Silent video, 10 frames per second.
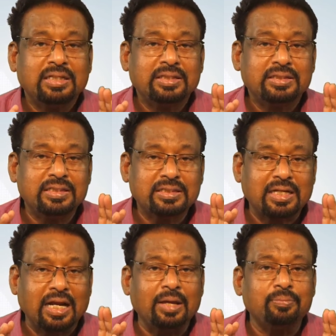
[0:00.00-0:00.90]
this
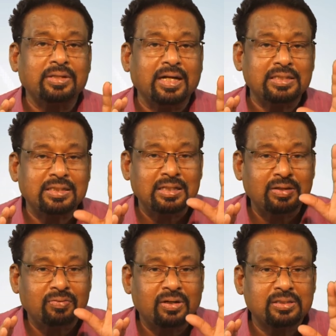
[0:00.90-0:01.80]
claim, that is
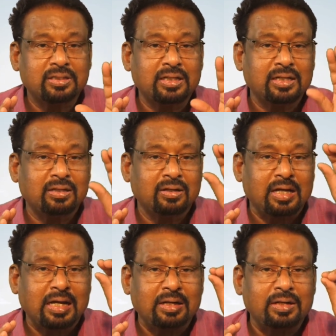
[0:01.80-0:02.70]
the words that
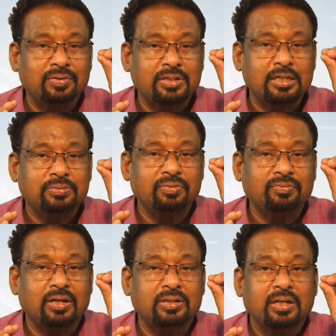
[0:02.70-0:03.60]
an advertisement
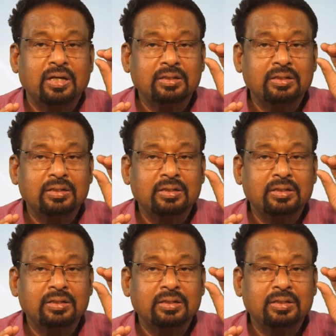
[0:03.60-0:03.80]
was